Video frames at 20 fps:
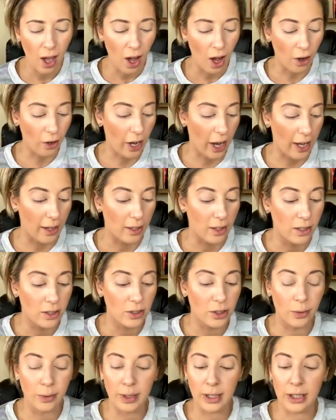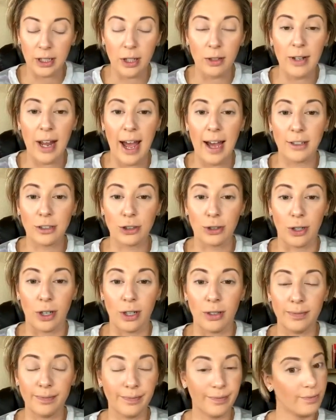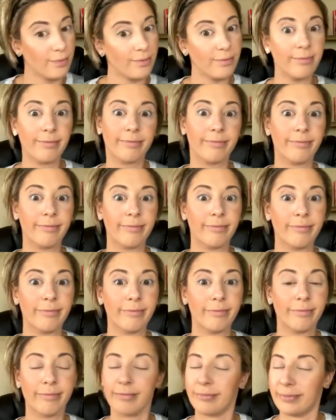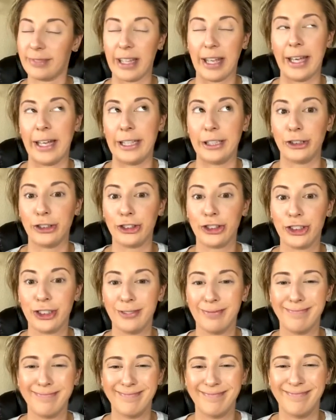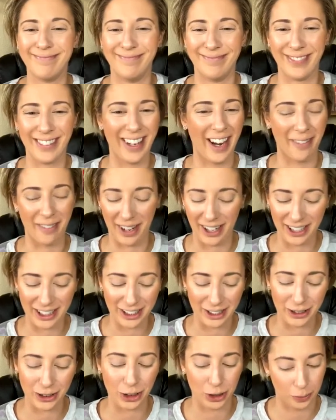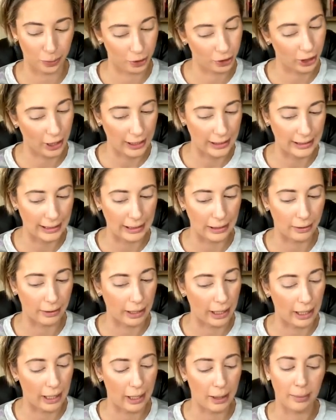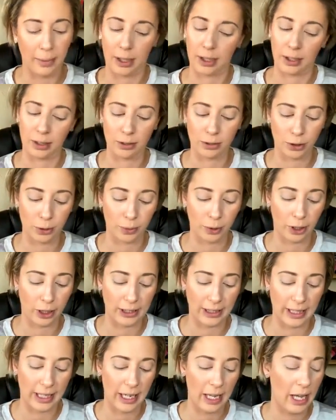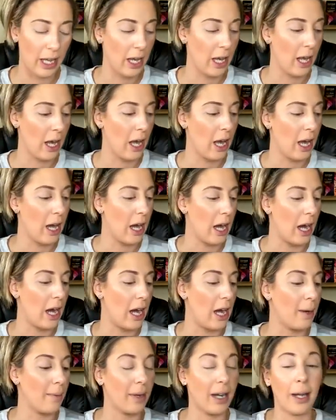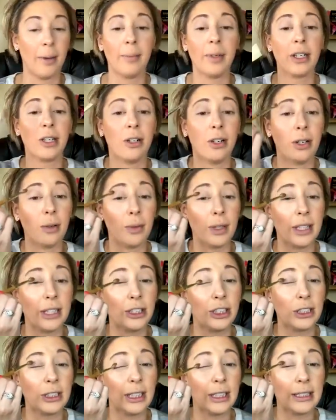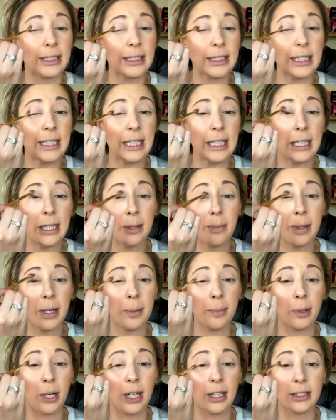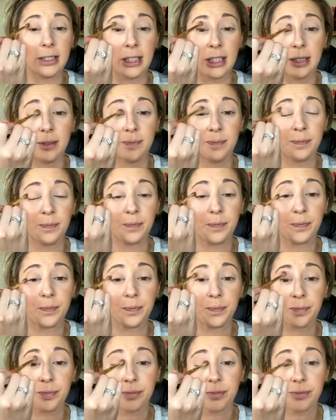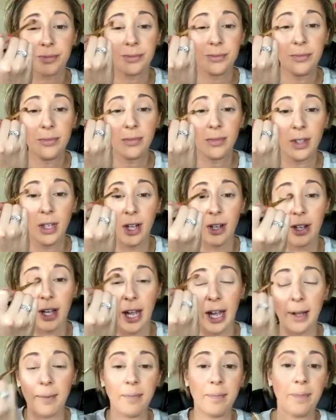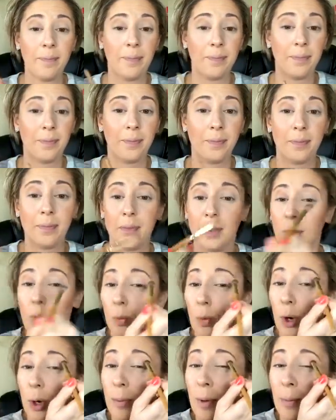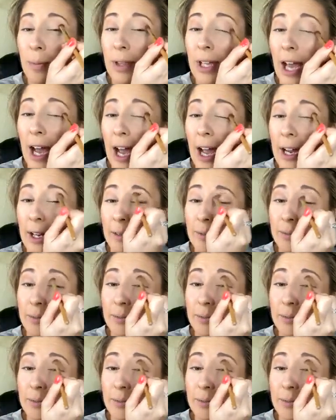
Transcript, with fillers: Okay, so we're gonna go natural ish. I'm not gonna do super crazy, okay? I'm not gonna go super crazy. Um, but I am going to go in with just a teeny bit of bronzer. Okay. Warm up the eye.